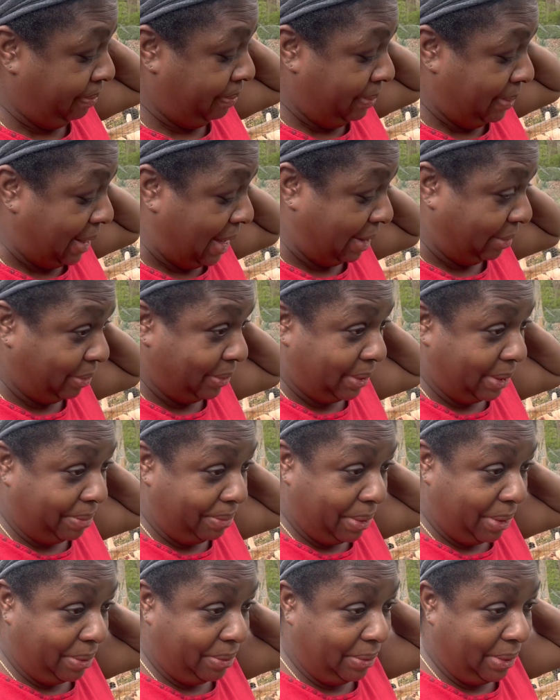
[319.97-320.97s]
that's what I'm
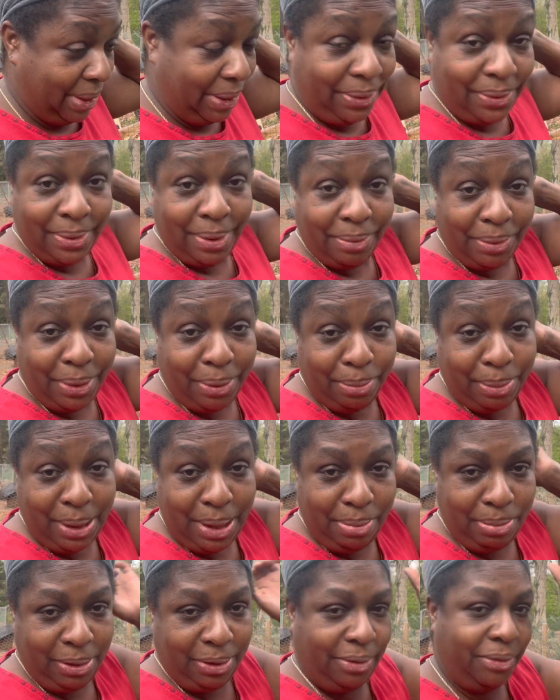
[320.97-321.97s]
gonna do. I'm gonna
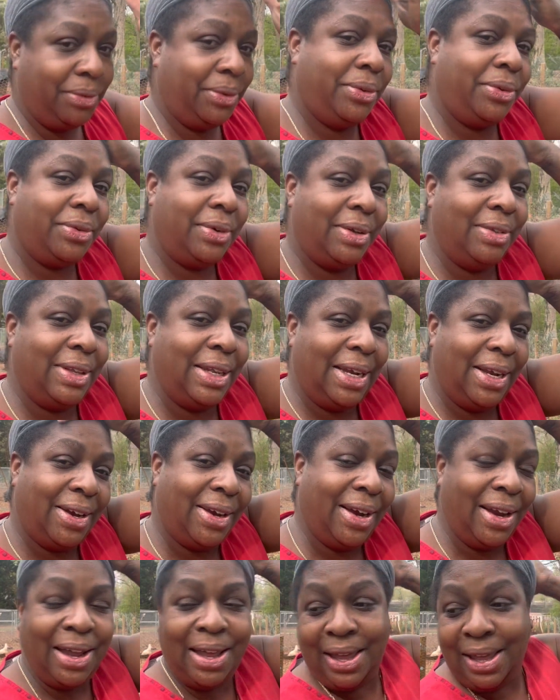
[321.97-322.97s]
plant me some fruit trees in there.
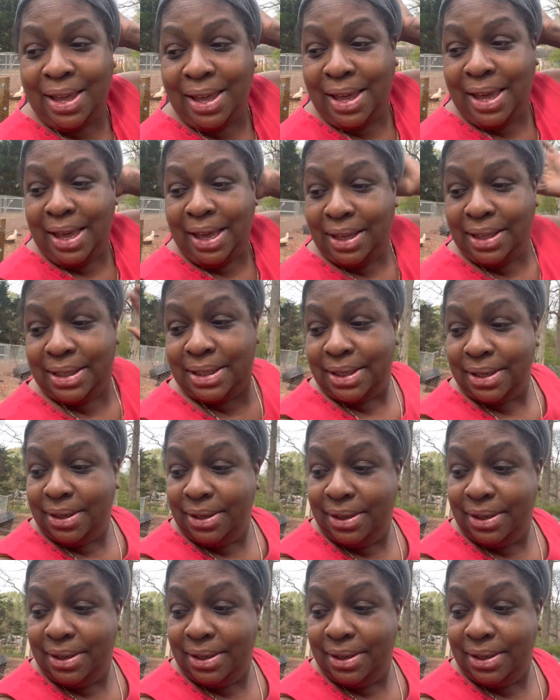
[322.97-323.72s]
So